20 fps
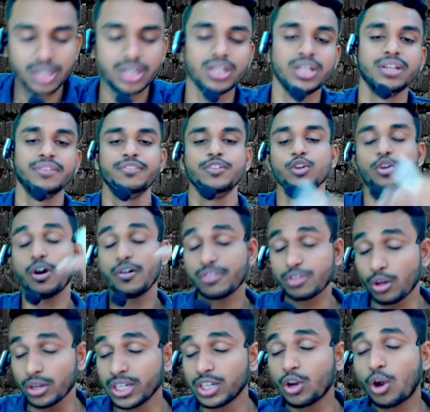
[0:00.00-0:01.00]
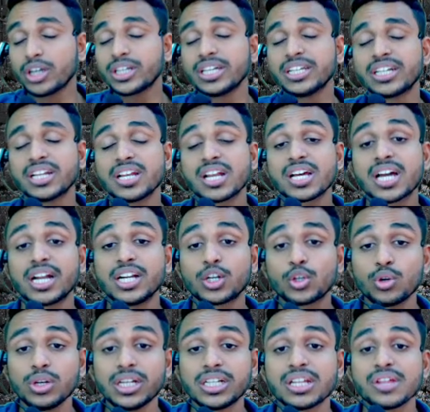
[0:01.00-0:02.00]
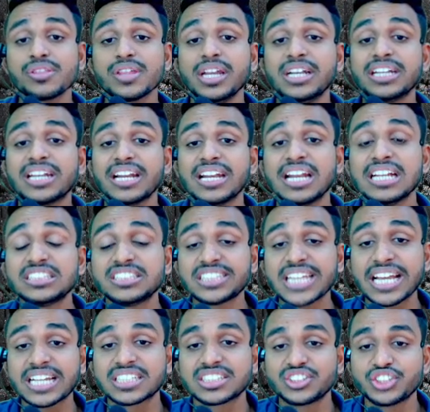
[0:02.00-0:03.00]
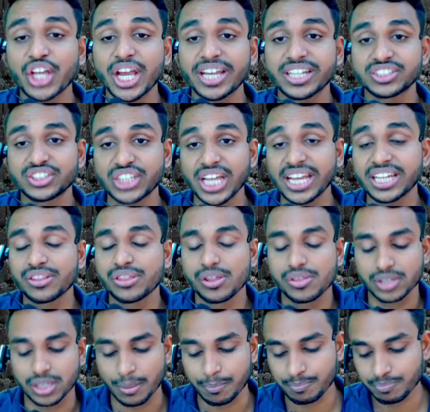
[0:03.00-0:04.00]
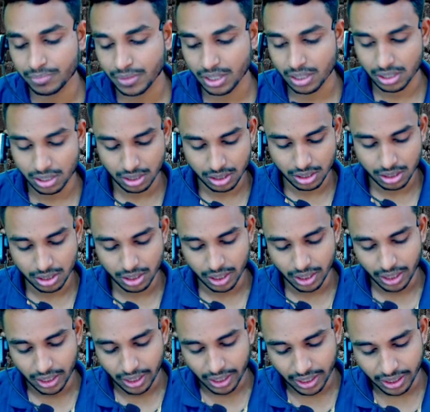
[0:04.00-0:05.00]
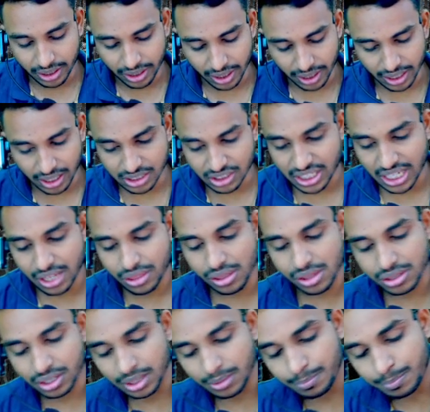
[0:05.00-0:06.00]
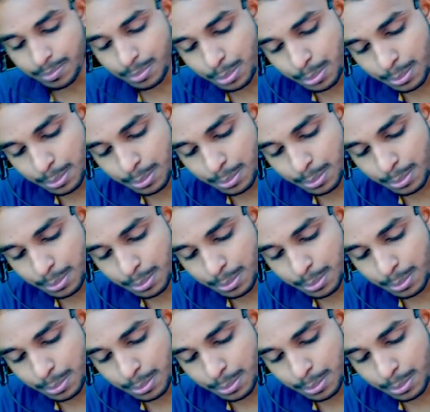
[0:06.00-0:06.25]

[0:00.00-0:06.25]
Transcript: Review of, sorry, not internal control, it is internal check system. Internal check system.